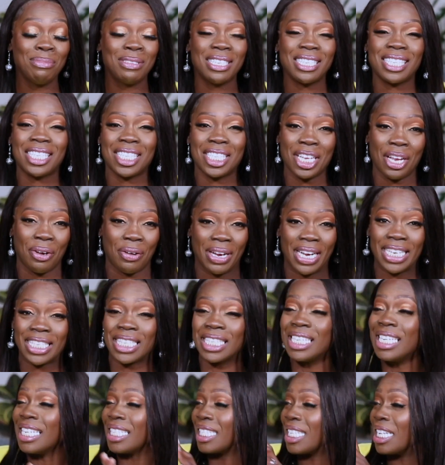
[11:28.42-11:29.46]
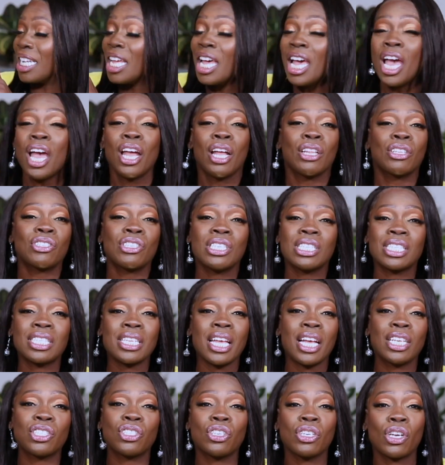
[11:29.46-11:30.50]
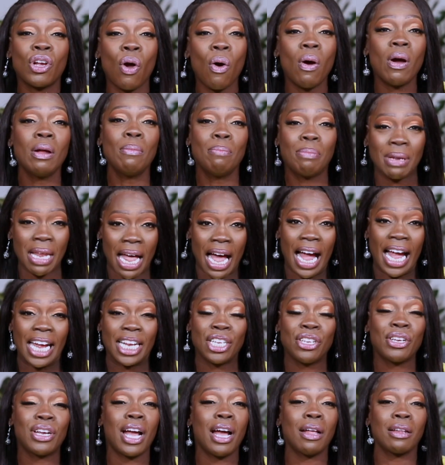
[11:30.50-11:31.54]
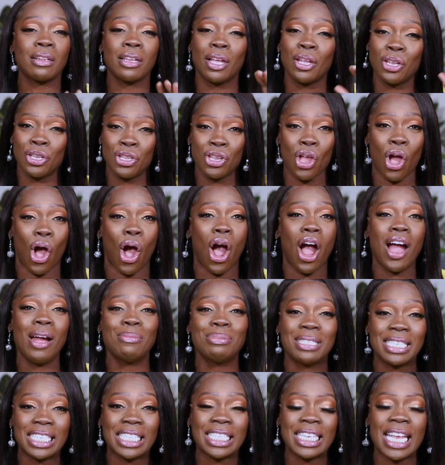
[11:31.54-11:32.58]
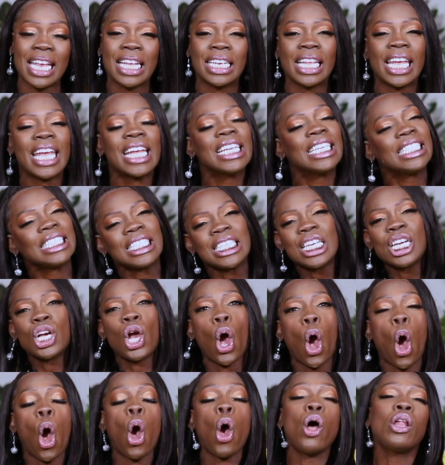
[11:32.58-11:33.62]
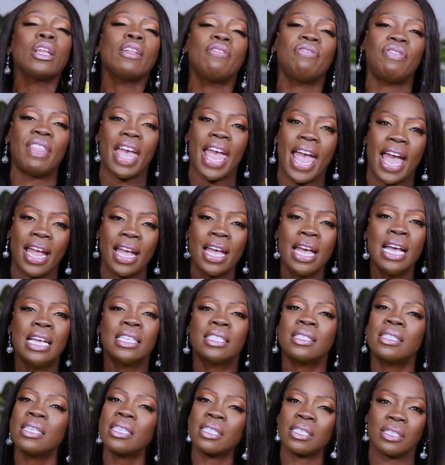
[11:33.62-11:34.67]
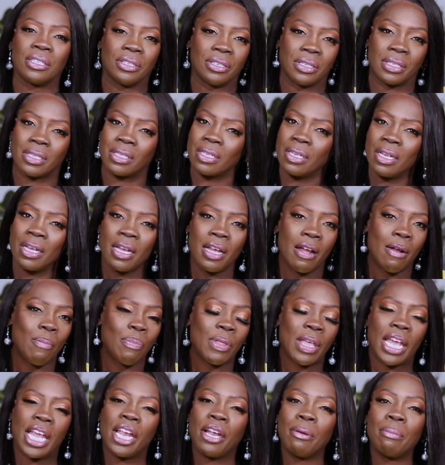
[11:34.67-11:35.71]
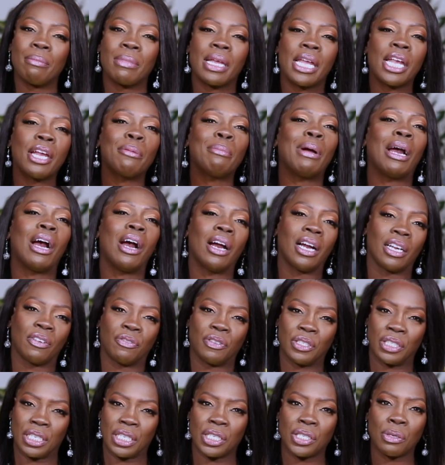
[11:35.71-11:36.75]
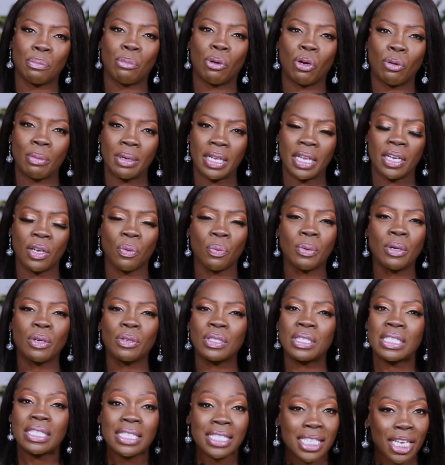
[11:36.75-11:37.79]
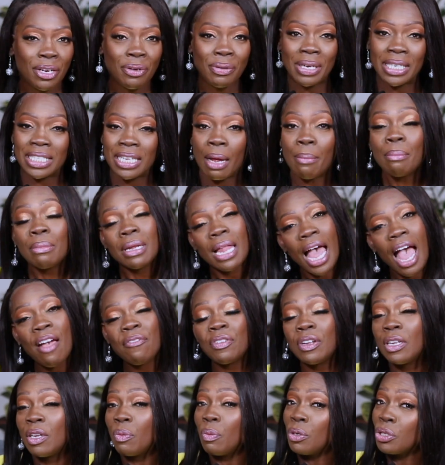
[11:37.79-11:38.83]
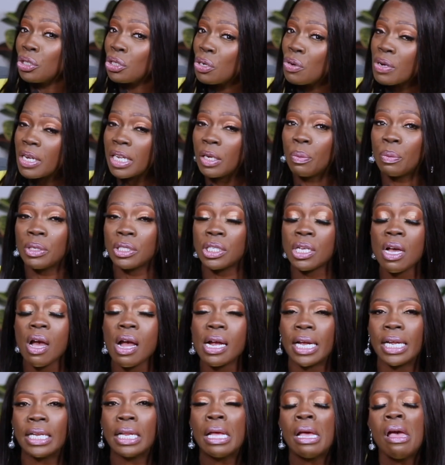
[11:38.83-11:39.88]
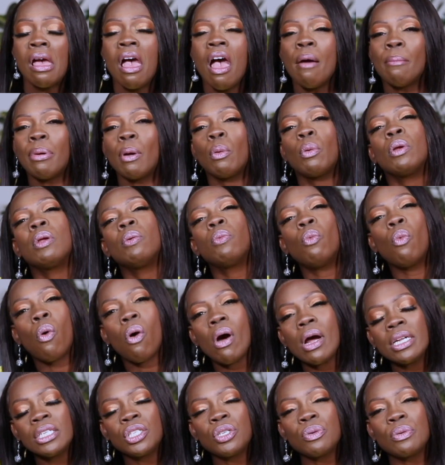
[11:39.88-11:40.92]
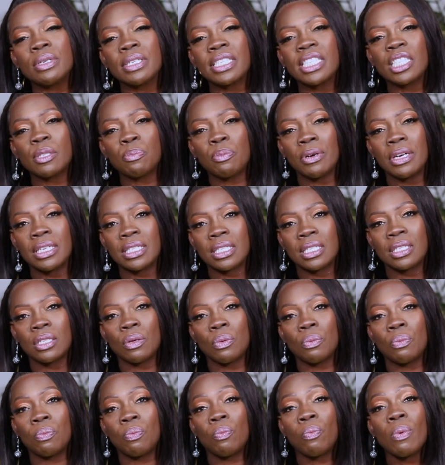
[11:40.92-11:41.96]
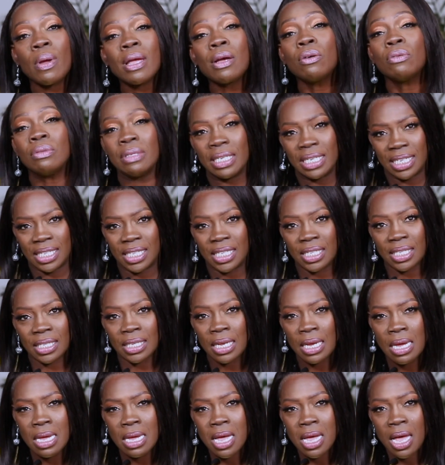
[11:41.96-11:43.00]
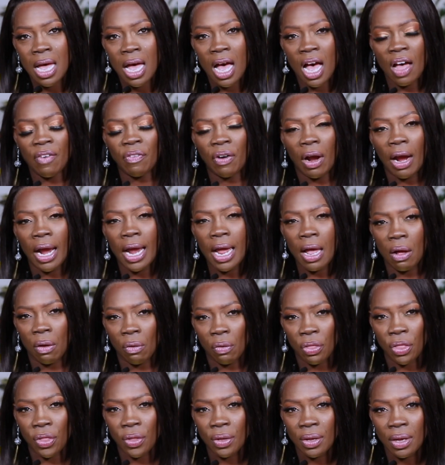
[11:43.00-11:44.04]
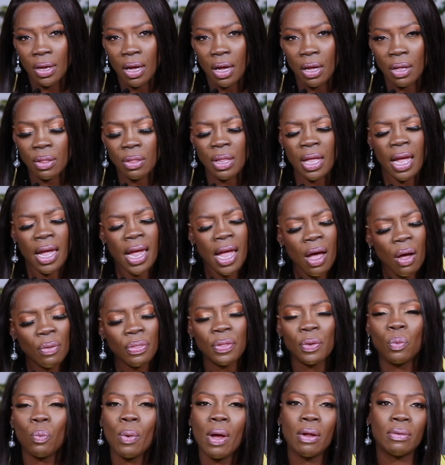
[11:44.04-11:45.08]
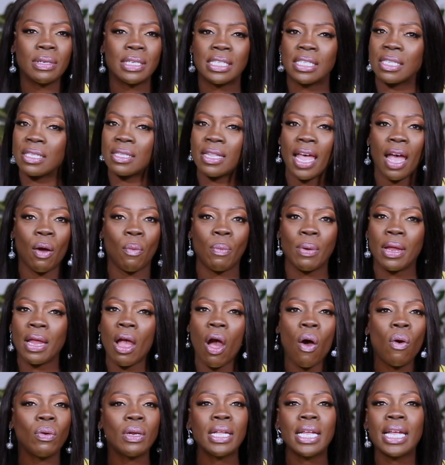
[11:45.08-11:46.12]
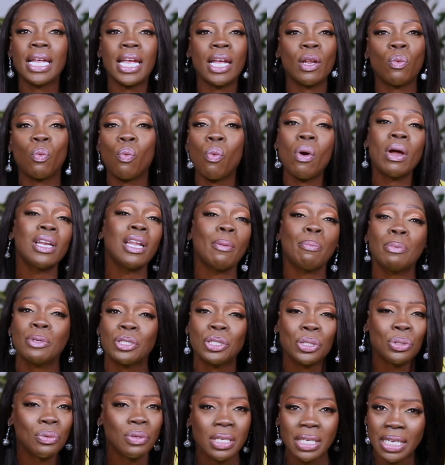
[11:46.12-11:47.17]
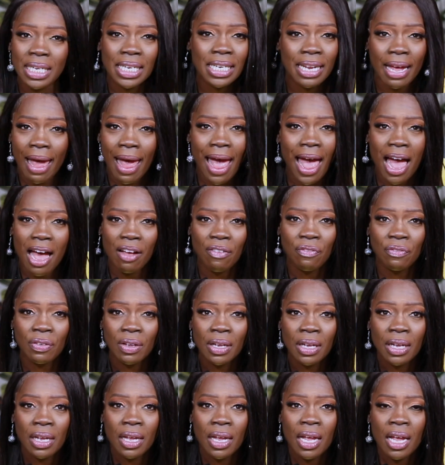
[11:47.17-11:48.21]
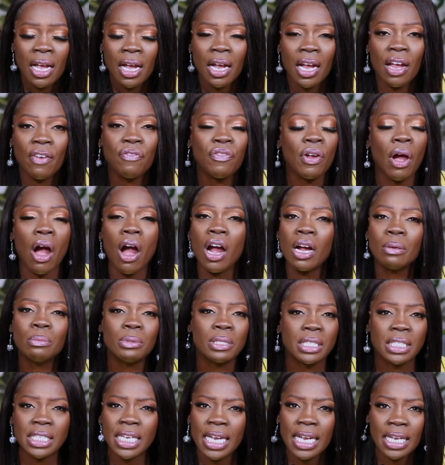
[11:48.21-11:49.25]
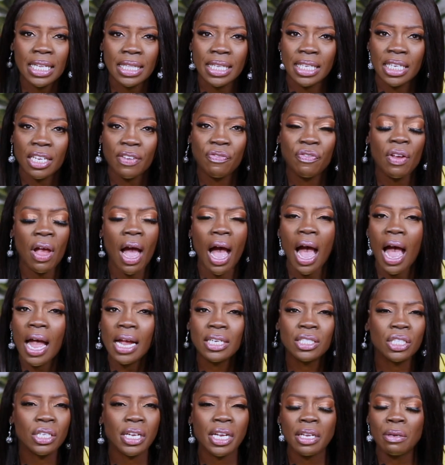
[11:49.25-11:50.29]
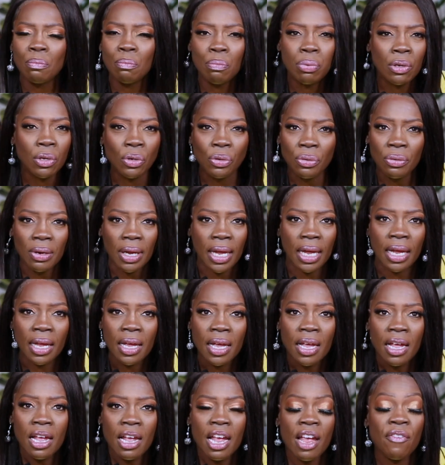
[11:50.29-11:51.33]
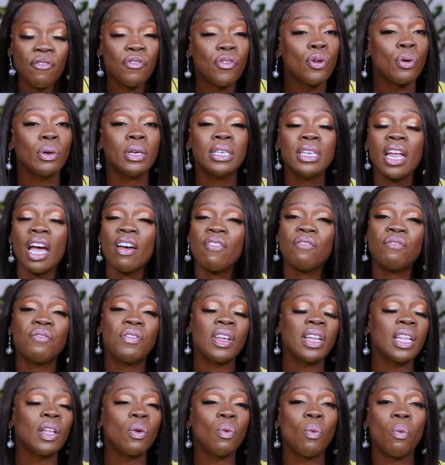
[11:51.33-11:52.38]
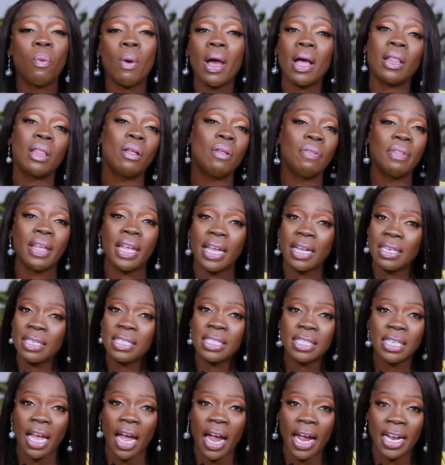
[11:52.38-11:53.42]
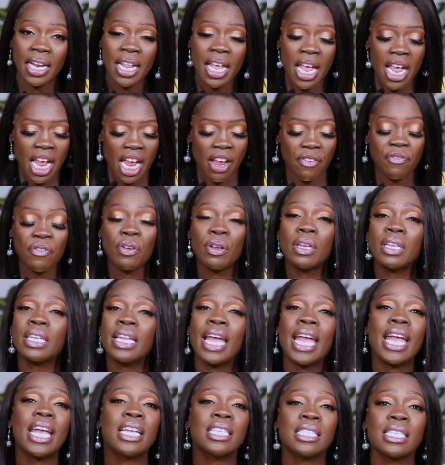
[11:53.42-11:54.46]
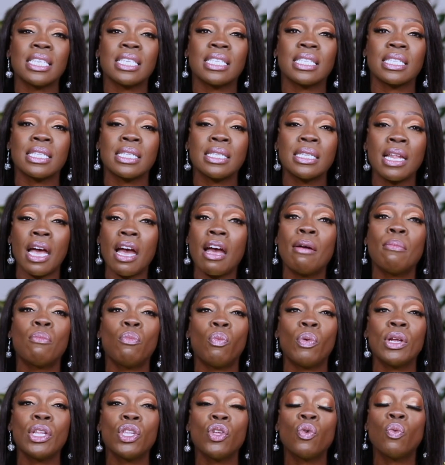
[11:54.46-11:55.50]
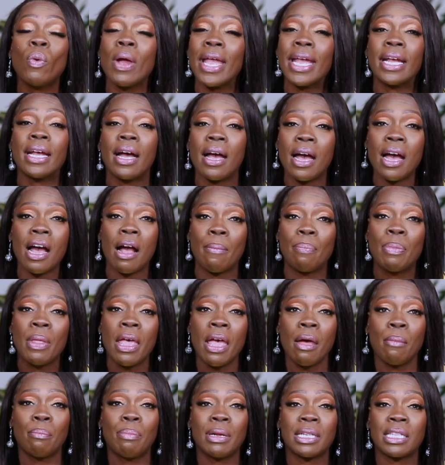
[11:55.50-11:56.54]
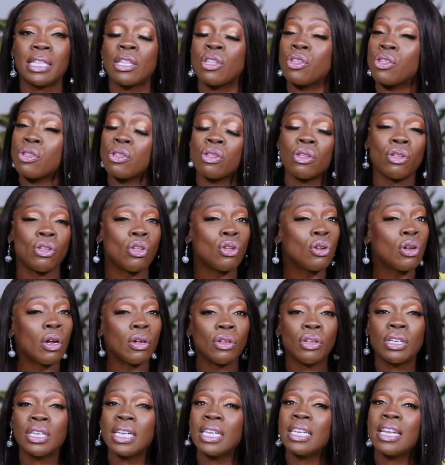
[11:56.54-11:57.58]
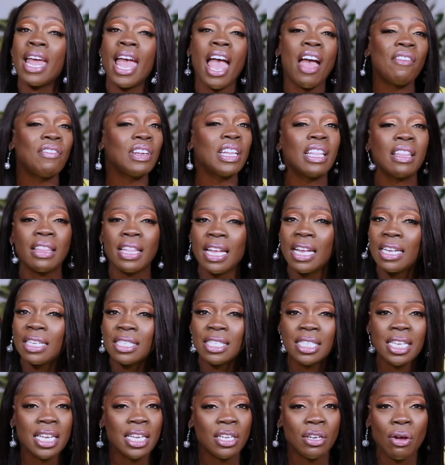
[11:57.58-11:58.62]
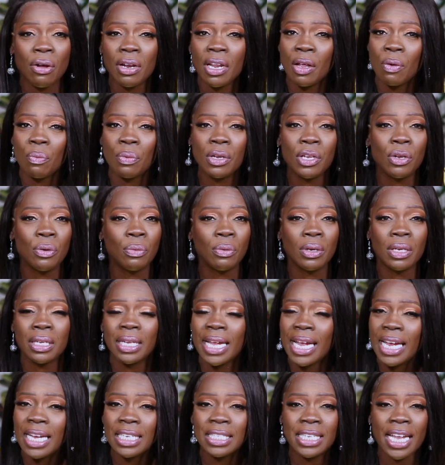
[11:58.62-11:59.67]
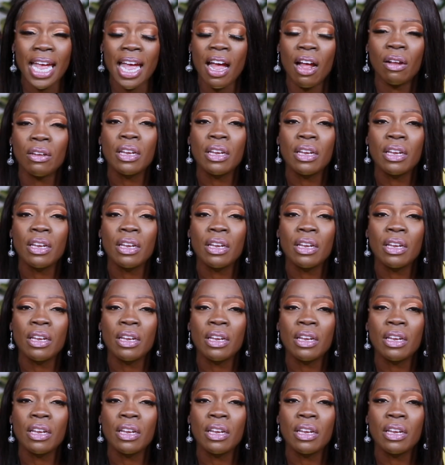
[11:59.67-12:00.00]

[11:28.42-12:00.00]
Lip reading: just serious. Listen, she says you're going blind. You got your arms is tingling. And it took all of that. Sisters, hear my heart for just a moment. In a real serious, I'm laughing and we're joking and we're talking, but we want to express the realness of our health, the health and wellness that we only get one opportunity to have. If your arms are tingling, if your eyes are getting blurry, if you're not feeling well on the inside, if your legs is numb when you wake up, but you didn't have anything sitting on it when you were laying down,